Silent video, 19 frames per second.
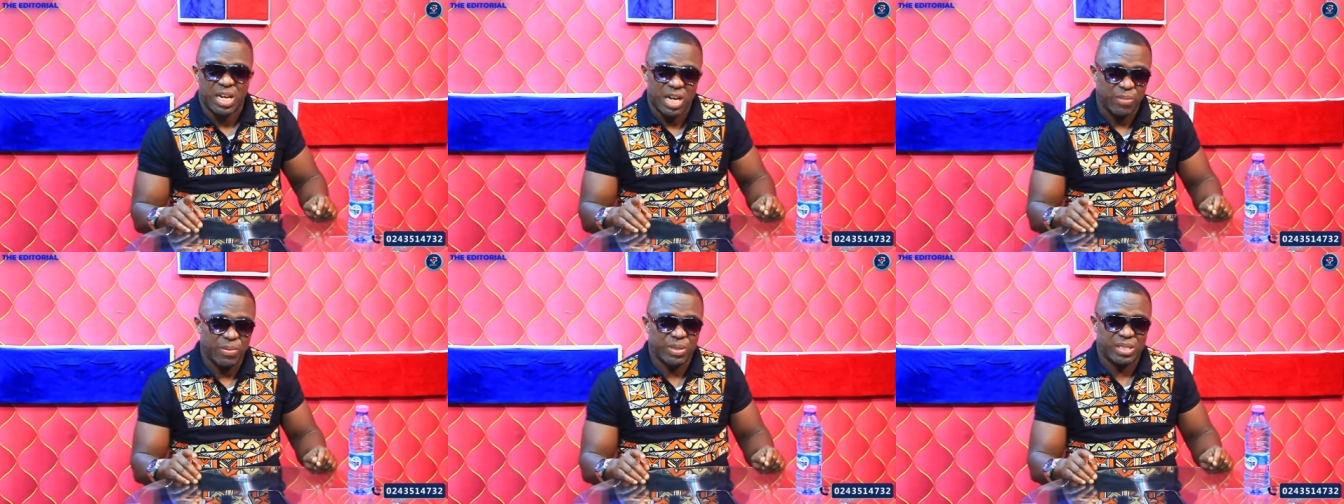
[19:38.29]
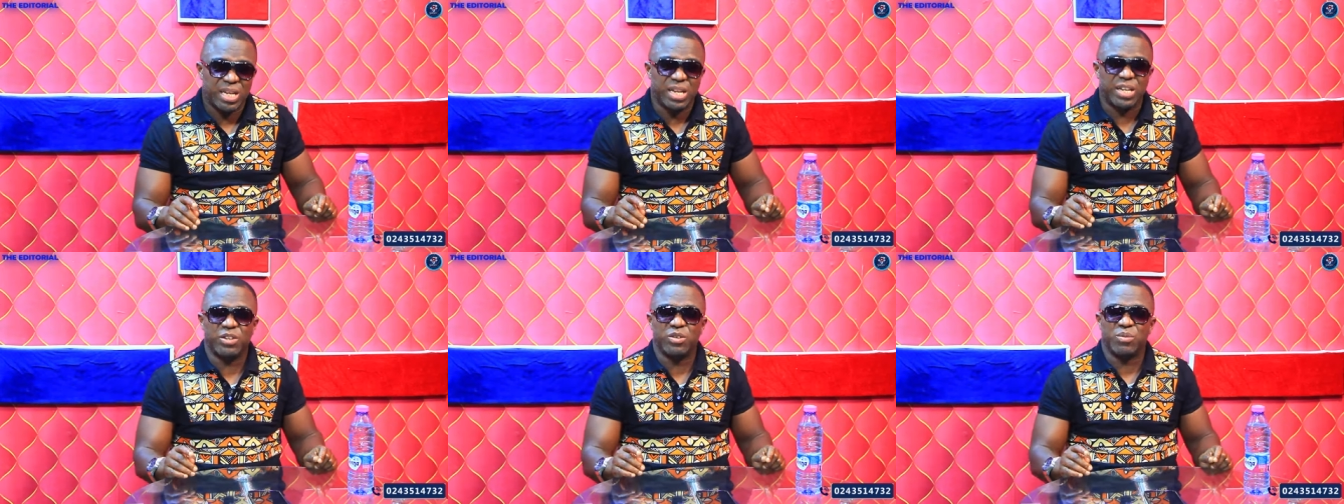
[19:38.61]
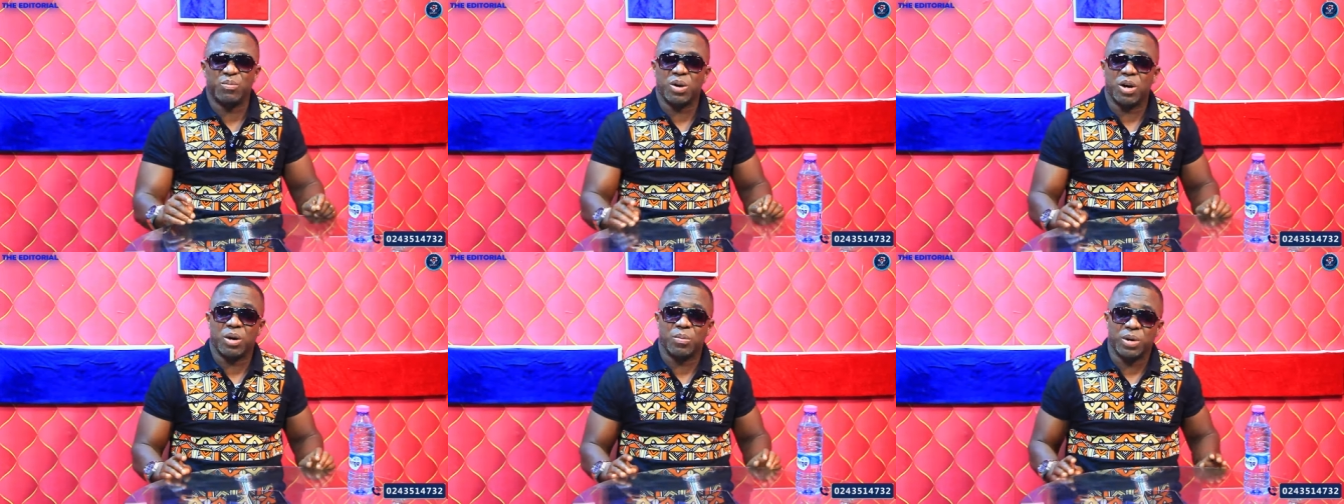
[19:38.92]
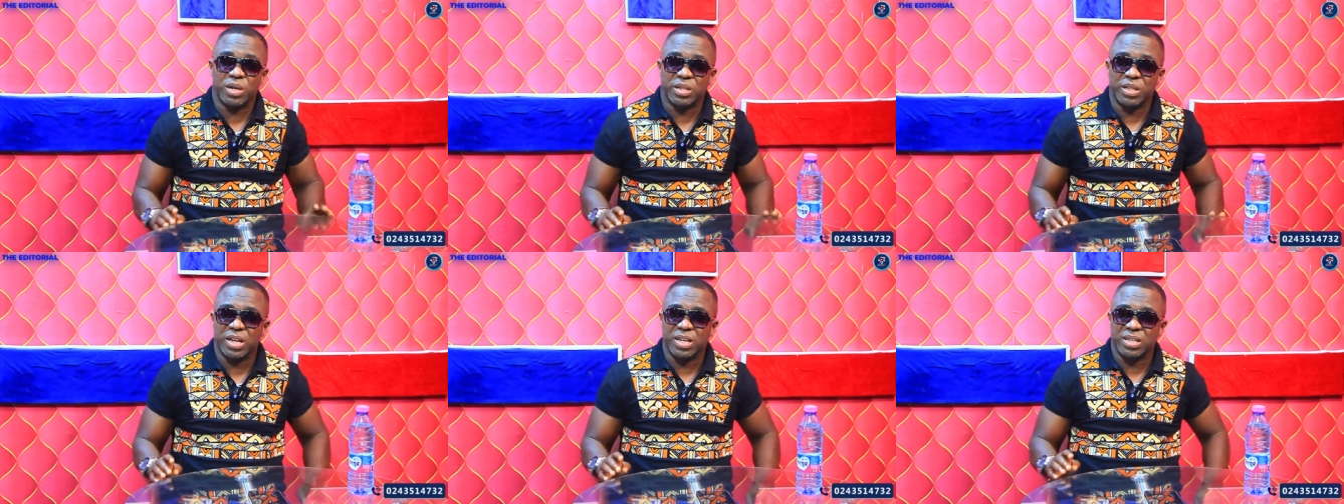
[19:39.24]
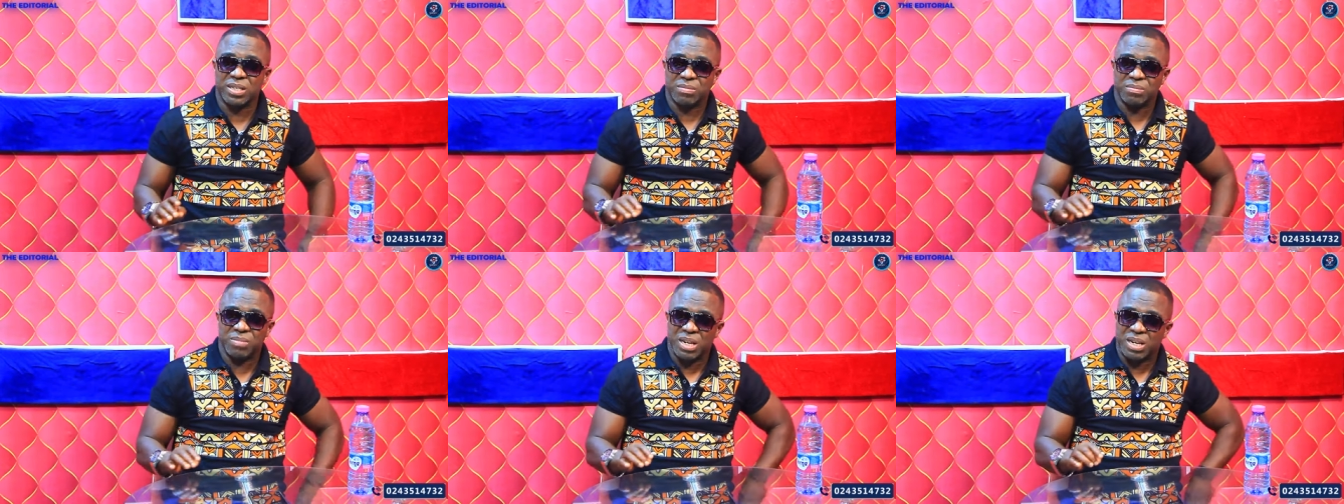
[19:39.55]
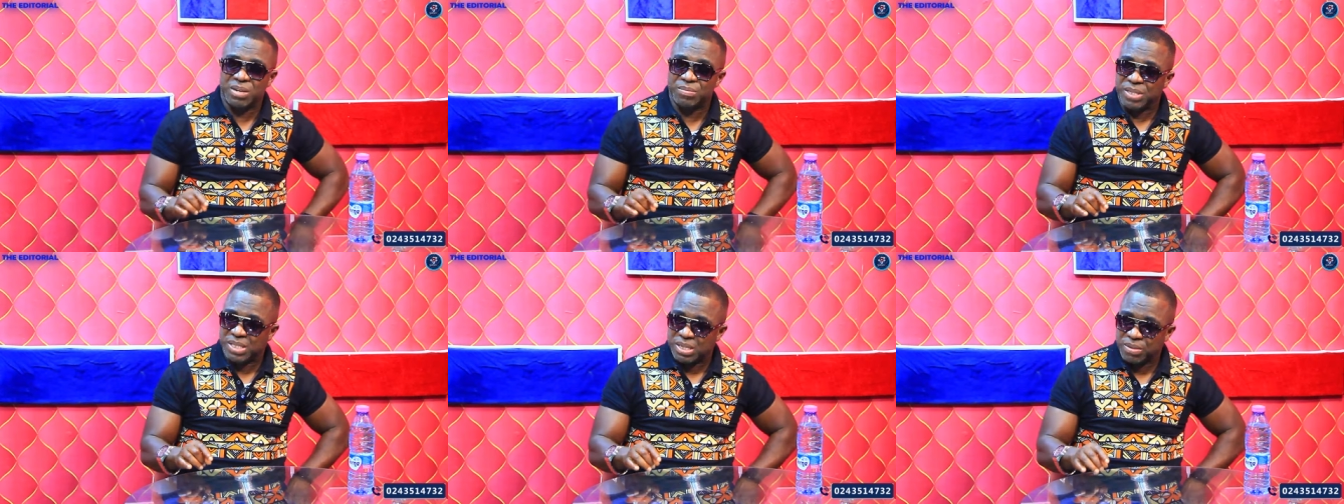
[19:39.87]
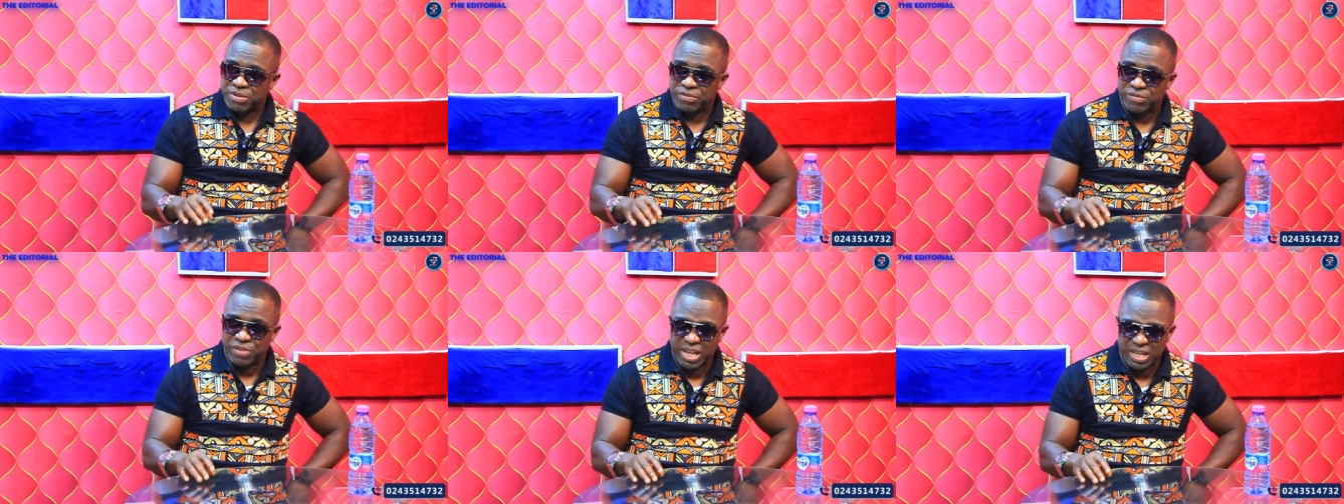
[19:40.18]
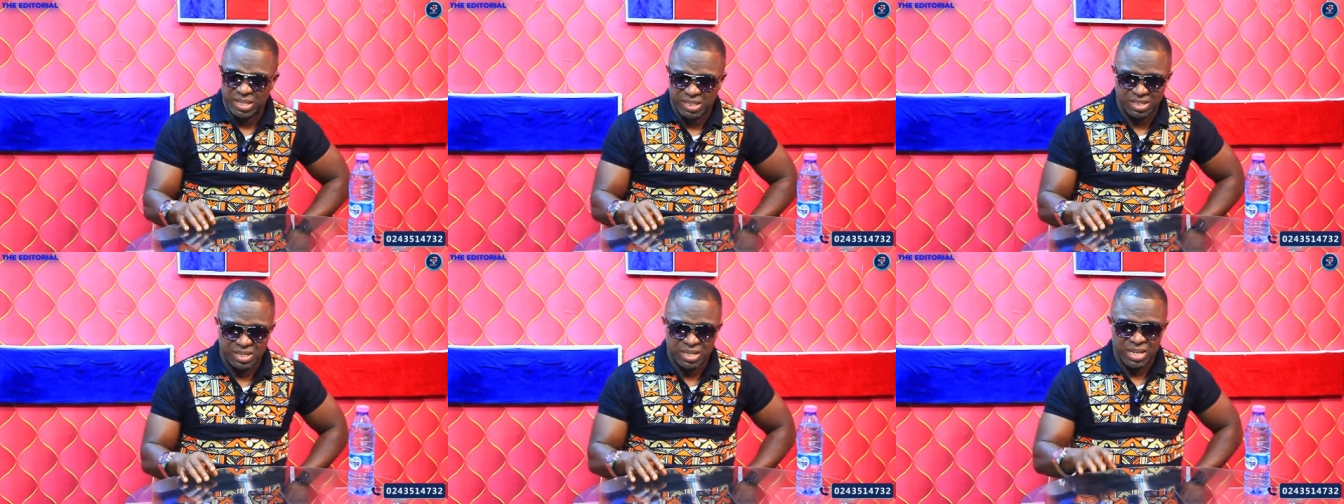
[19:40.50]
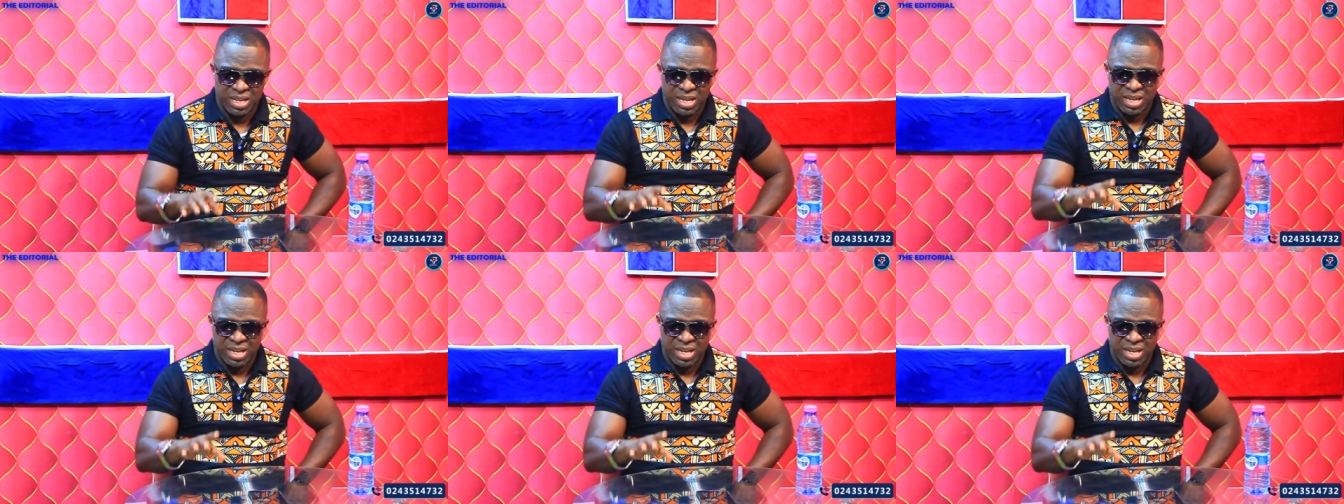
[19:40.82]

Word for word: I'll be telling you more about that. My name is Sammy Flex.